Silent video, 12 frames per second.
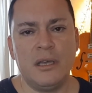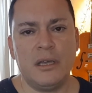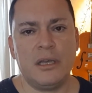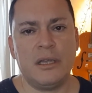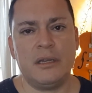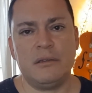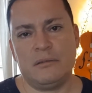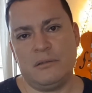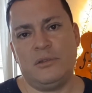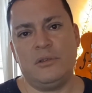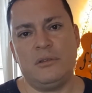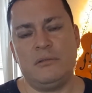and,
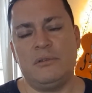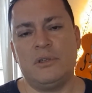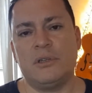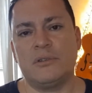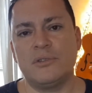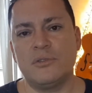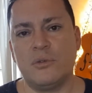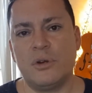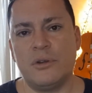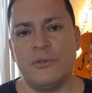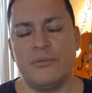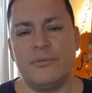sort
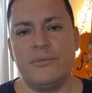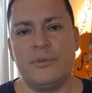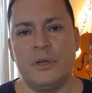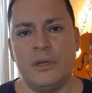of,